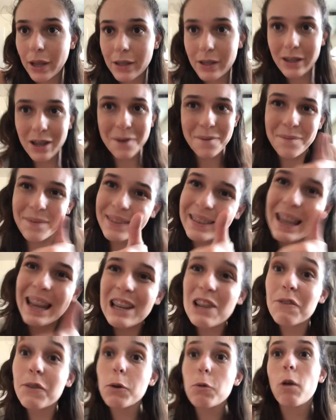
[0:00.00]
So
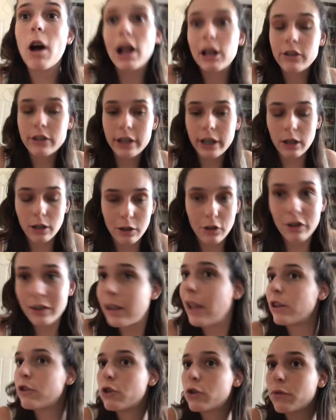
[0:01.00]
thank you for watching, and
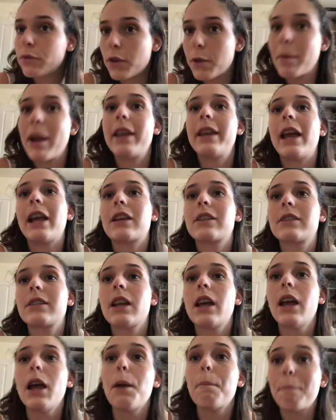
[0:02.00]
stay tuned for my next
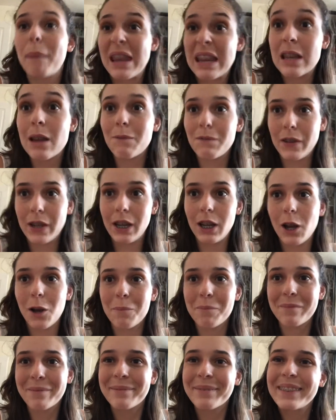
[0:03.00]
makeup
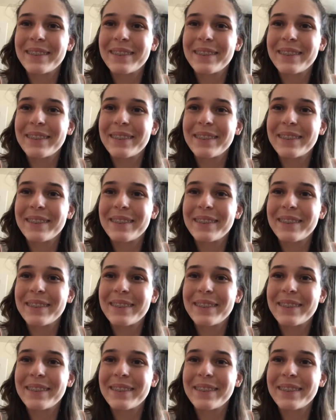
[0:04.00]
video.